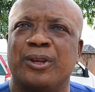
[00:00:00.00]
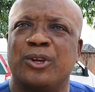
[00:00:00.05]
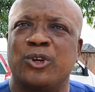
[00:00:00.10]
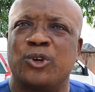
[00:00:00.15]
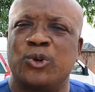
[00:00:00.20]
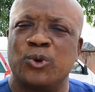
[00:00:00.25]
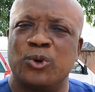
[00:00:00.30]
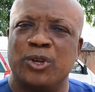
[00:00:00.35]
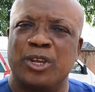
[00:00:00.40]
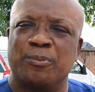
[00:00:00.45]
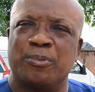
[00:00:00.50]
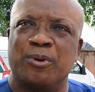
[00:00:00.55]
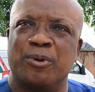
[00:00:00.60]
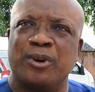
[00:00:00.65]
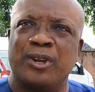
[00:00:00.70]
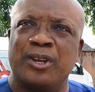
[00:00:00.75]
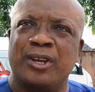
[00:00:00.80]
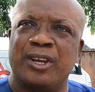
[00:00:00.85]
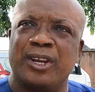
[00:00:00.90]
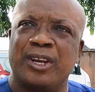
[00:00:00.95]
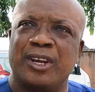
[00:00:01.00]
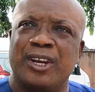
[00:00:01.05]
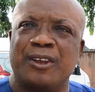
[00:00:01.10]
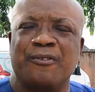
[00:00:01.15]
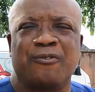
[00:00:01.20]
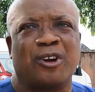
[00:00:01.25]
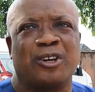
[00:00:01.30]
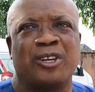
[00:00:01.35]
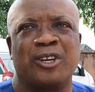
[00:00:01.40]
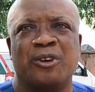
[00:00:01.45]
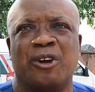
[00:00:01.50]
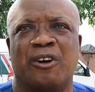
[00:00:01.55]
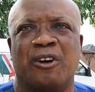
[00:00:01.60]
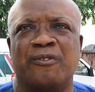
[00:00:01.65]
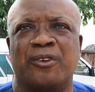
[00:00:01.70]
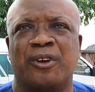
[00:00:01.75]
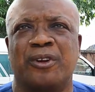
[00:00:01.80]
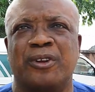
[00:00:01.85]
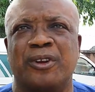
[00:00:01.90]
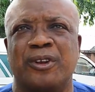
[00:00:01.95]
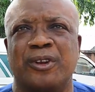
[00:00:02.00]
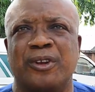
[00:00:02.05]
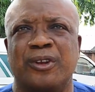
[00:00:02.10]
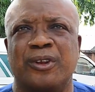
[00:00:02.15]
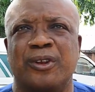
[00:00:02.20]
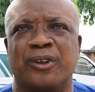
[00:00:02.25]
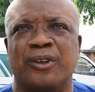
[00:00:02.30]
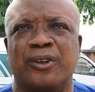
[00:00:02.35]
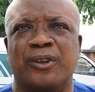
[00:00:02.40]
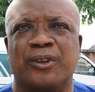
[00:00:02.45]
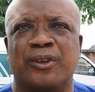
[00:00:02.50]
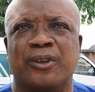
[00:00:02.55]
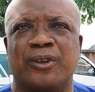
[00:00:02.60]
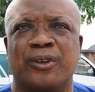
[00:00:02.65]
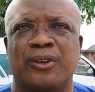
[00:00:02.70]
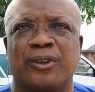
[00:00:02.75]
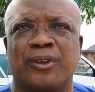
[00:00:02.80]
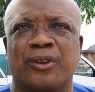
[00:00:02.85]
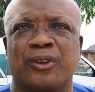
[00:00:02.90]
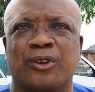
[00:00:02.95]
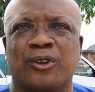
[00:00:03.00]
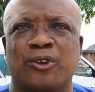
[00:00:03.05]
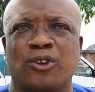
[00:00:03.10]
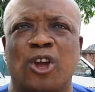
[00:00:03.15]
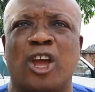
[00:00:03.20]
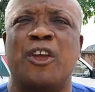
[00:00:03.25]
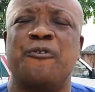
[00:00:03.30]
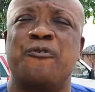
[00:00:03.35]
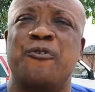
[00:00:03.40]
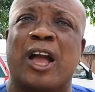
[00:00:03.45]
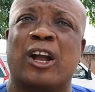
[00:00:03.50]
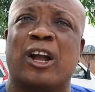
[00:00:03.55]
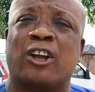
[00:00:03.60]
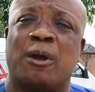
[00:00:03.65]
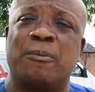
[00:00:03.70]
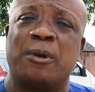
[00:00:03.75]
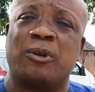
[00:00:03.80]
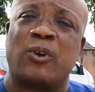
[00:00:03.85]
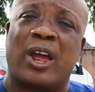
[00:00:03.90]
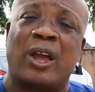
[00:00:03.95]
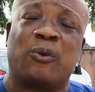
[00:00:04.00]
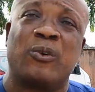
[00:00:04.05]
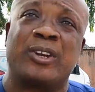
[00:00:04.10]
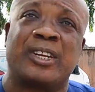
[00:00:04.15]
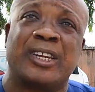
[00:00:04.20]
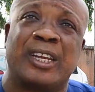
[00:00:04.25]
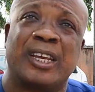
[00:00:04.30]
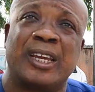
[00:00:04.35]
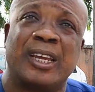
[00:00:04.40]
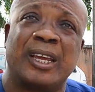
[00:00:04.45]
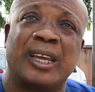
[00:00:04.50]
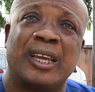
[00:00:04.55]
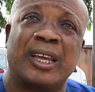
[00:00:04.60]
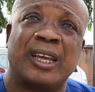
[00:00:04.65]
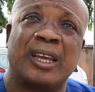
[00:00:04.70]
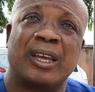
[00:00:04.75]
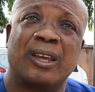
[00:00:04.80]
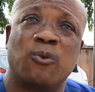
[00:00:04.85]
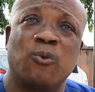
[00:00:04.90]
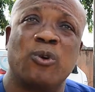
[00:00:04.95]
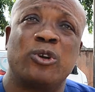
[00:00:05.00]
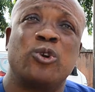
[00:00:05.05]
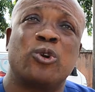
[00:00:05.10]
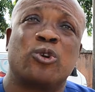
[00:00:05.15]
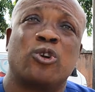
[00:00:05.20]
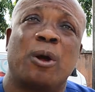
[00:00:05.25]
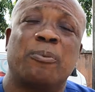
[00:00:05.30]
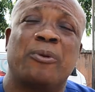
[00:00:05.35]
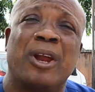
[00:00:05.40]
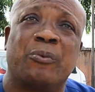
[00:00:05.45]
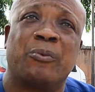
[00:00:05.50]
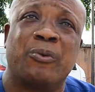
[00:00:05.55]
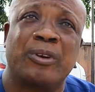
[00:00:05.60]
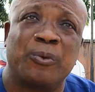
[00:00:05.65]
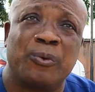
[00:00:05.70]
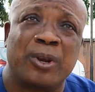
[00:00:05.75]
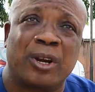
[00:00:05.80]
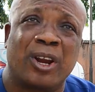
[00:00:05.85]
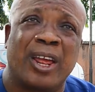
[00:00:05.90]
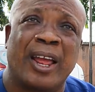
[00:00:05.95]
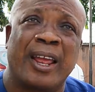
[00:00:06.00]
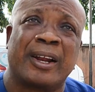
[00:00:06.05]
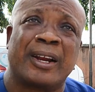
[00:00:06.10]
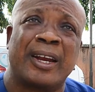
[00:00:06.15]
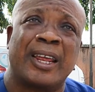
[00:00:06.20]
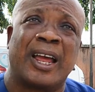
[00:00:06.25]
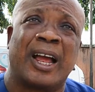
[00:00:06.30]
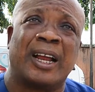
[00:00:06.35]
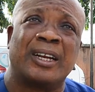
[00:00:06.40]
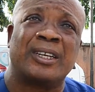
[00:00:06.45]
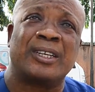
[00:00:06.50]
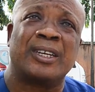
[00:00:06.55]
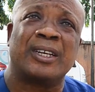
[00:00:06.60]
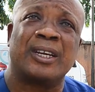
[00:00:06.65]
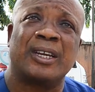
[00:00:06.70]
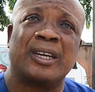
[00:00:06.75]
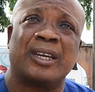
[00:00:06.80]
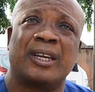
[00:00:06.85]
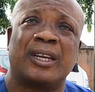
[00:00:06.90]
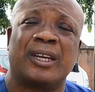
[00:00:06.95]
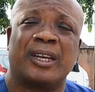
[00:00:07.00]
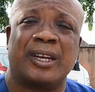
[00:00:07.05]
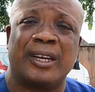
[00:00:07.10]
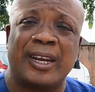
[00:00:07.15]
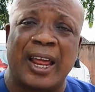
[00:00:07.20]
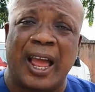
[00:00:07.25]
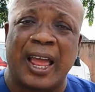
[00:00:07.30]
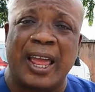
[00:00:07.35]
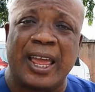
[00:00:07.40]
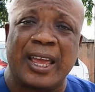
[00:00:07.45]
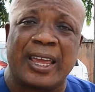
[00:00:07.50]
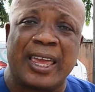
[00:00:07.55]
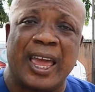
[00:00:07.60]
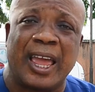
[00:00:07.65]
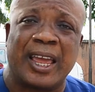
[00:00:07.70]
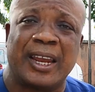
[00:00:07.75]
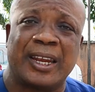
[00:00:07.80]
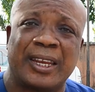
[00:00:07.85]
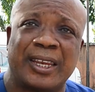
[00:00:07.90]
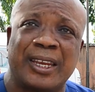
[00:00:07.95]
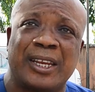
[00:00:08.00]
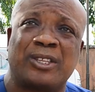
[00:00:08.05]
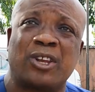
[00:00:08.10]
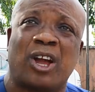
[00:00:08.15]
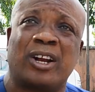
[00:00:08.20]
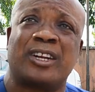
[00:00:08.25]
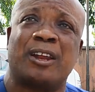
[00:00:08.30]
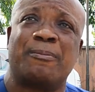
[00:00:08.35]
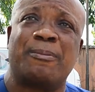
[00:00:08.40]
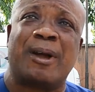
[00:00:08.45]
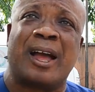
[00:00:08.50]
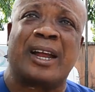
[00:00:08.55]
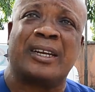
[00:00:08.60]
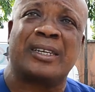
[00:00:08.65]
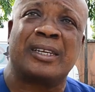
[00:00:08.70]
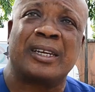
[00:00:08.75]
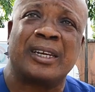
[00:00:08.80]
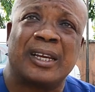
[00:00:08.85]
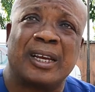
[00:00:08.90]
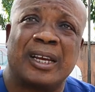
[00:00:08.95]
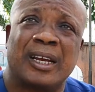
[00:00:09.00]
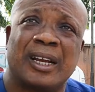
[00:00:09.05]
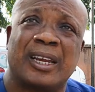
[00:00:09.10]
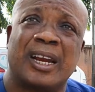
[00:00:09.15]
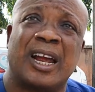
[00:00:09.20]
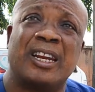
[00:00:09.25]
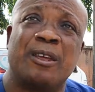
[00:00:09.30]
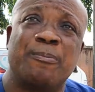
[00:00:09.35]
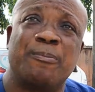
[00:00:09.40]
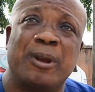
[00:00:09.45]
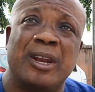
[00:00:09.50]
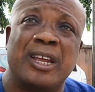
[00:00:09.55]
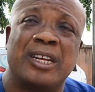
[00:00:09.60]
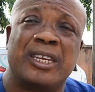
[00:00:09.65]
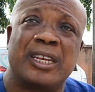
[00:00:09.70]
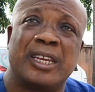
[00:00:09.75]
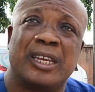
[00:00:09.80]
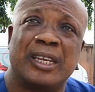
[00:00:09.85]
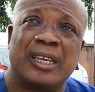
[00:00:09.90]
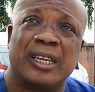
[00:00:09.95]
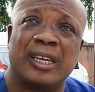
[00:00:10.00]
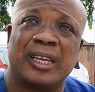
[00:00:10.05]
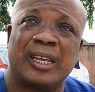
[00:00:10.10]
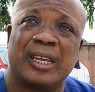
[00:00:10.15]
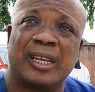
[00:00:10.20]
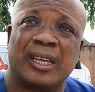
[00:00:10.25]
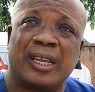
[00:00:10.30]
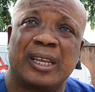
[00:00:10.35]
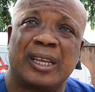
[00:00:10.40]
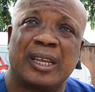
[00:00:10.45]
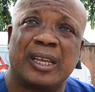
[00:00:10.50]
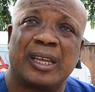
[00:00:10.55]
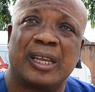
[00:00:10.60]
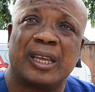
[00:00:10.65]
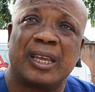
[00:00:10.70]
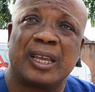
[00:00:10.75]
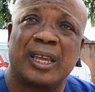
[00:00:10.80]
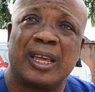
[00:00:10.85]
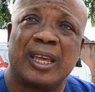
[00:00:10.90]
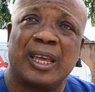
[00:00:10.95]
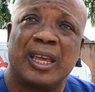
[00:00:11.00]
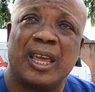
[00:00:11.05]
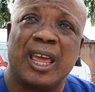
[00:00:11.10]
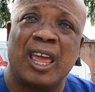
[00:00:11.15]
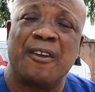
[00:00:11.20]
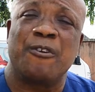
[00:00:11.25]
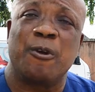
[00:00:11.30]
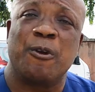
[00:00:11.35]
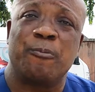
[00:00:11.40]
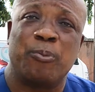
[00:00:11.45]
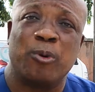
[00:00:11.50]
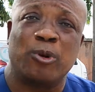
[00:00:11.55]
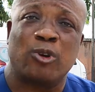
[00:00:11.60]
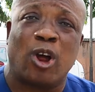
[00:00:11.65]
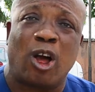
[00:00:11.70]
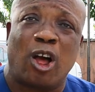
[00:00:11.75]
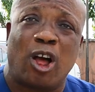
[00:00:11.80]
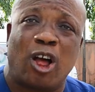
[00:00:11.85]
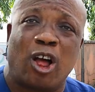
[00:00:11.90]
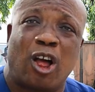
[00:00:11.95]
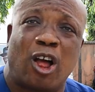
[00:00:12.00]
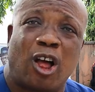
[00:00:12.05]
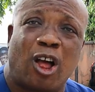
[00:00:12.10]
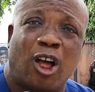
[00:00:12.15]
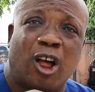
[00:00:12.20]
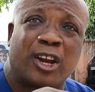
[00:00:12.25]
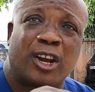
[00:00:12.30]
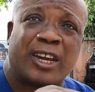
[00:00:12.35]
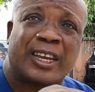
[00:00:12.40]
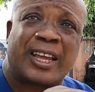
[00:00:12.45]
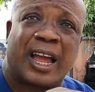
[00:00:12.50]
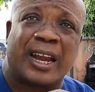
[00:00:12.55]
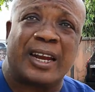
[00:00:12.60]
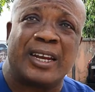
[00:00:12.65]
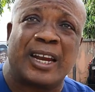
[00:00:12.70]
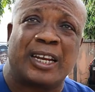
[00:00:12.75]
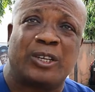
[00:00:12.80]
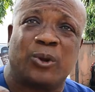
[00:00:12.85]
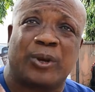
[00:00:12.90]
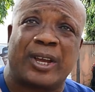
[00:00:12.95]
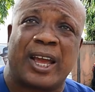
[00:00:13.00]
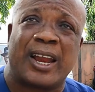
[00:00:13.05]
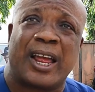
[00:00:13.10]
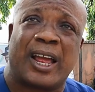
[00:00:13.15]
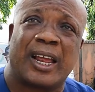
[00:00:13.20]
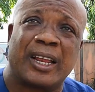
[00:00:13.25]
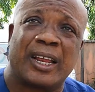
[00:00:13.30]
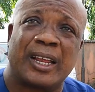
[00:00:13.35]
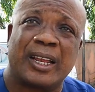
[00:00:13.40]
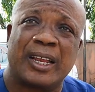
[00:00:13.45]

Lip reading: through Ibori, they've gotten governor. So if you are coming to equity, won't you come to equity with clean hands? Now again, he talked about credibility. If you put all the candidates together,